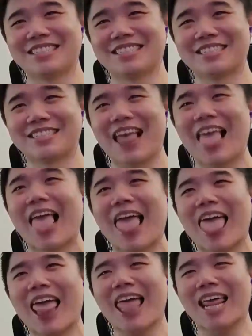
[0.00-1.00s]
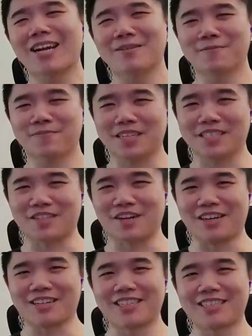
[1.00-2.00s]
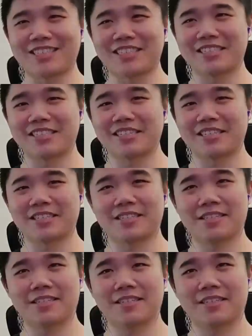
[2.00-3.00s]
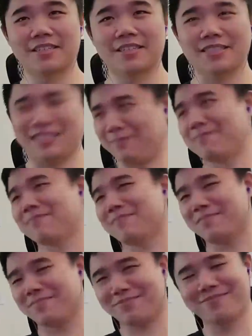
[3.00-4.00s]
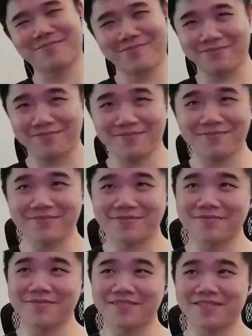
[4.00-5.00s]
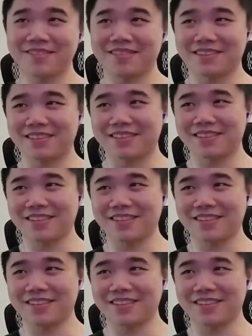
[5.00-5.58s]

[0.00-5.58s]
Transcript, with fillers: Ugh, breath this dog. Oh, oh, he licked my tongue.